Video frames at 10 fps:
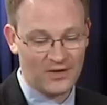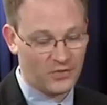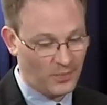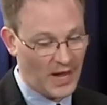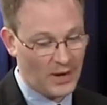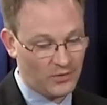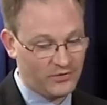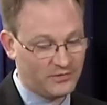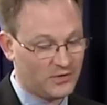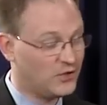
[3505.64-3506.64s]
of the powers
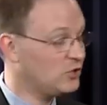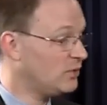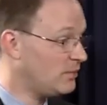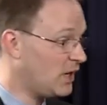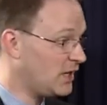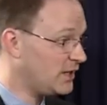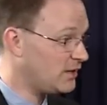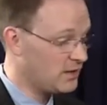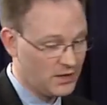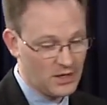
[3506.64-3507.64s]
of the human
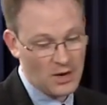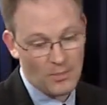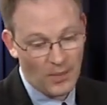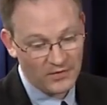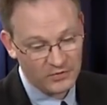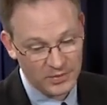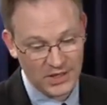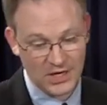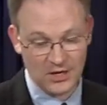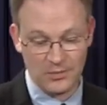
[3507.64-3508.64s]
mind must
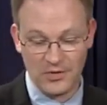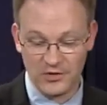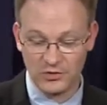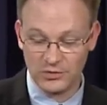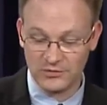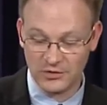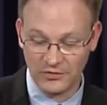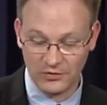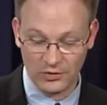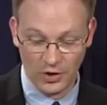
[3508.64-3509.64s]
become the
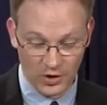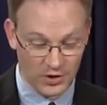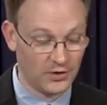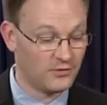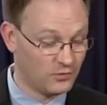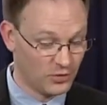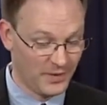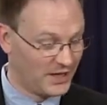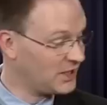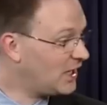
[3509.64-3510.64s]
universal law for
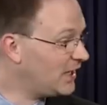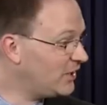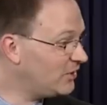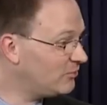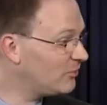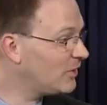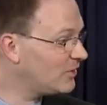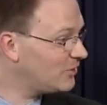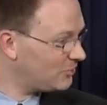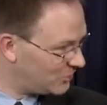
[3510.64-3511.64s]
mankind.
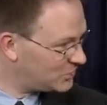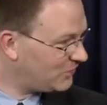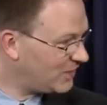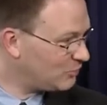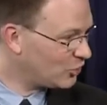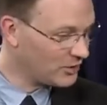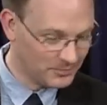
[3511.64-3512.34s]
Could you say more?